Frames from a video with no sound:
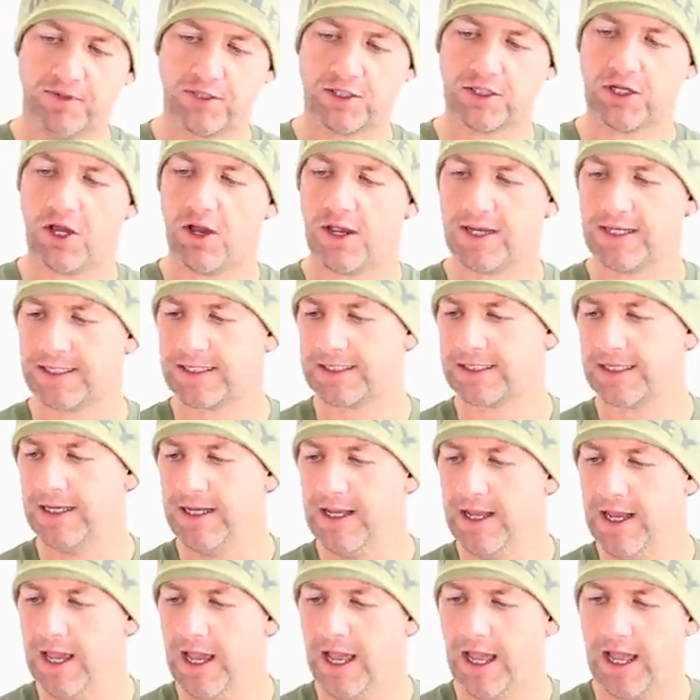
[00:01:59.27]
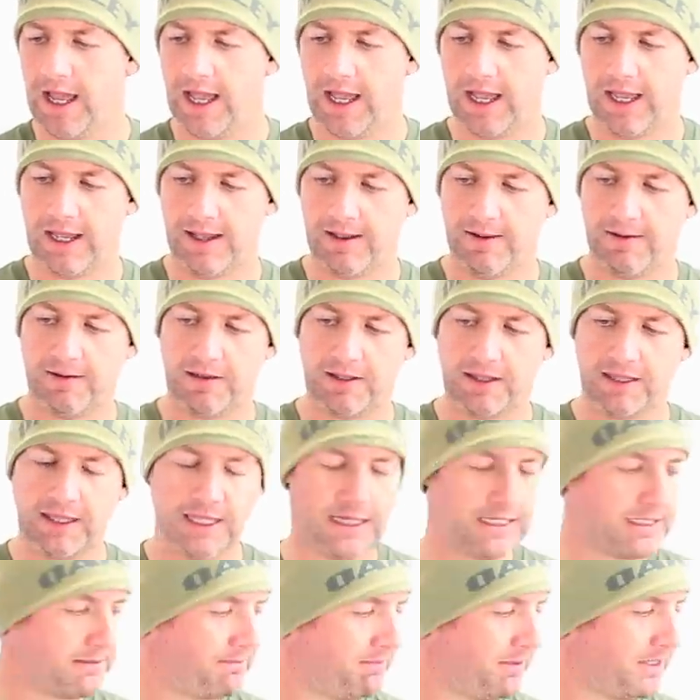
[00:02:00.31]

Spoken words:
sights. This